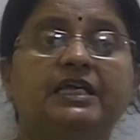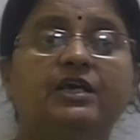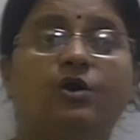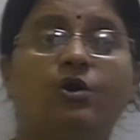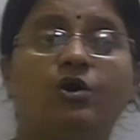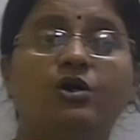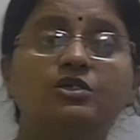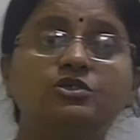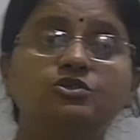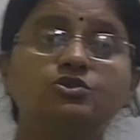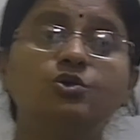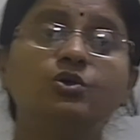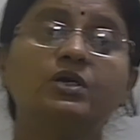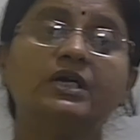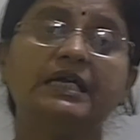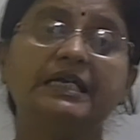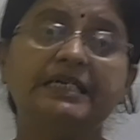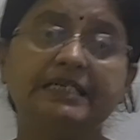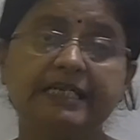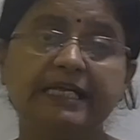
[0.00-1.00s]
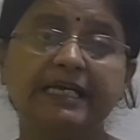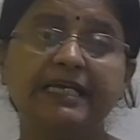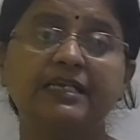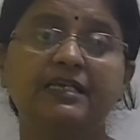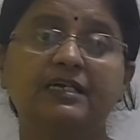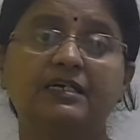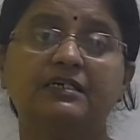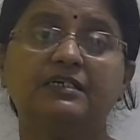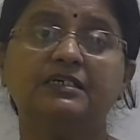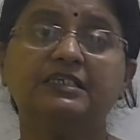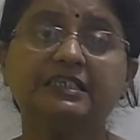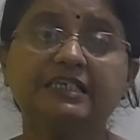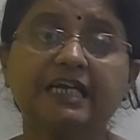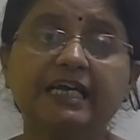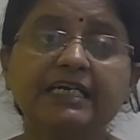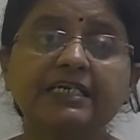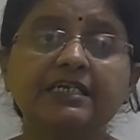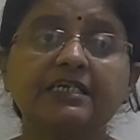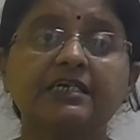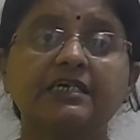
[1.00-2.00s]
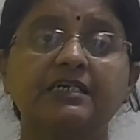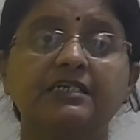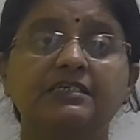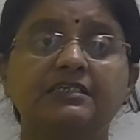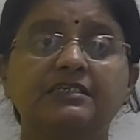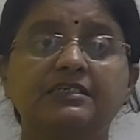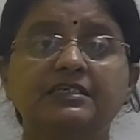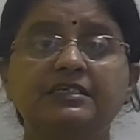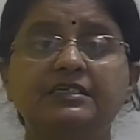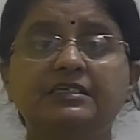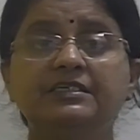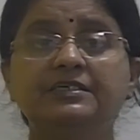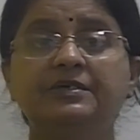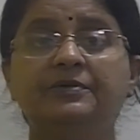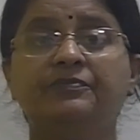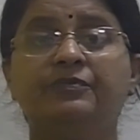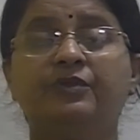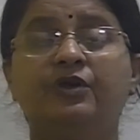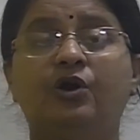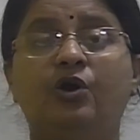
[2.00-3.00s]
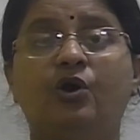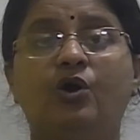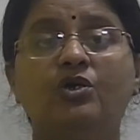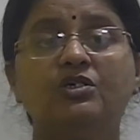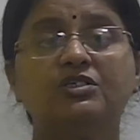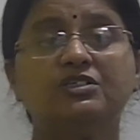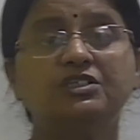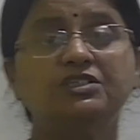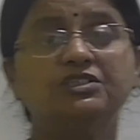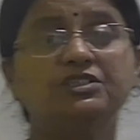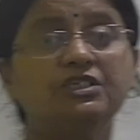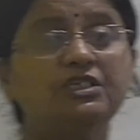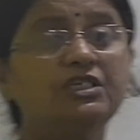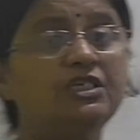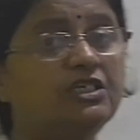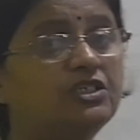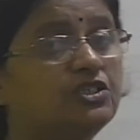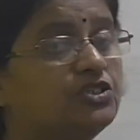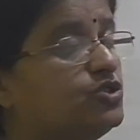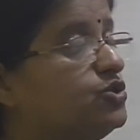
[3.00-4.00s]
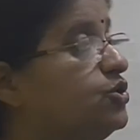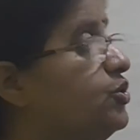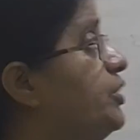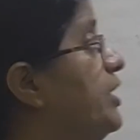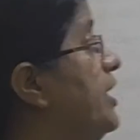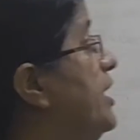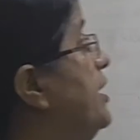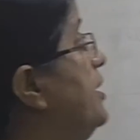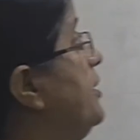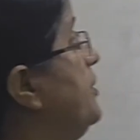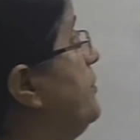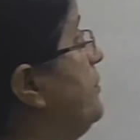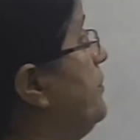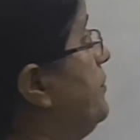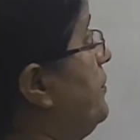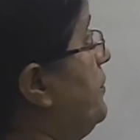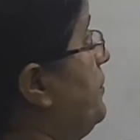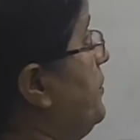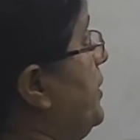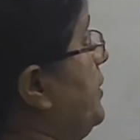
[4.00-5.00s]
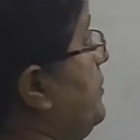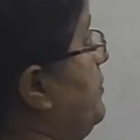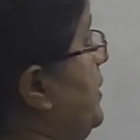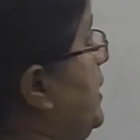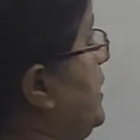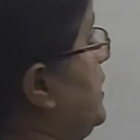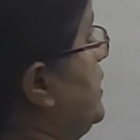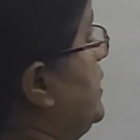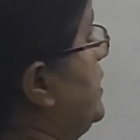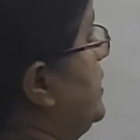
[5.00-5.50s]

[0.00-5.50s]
also contain a red colored oxygen storing pigment